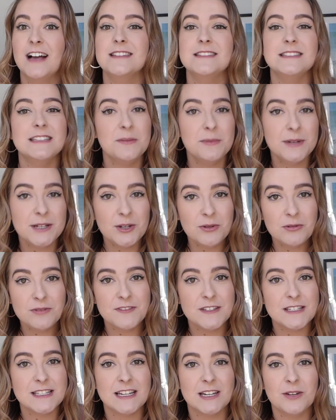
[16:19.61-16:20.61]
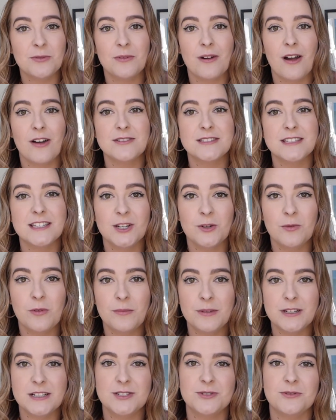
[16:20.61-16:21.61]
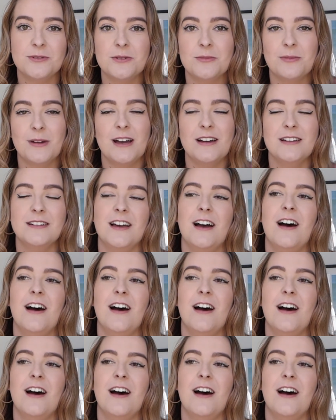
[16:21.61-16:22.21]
Let me know if there's anywhere else that you want me to talk about.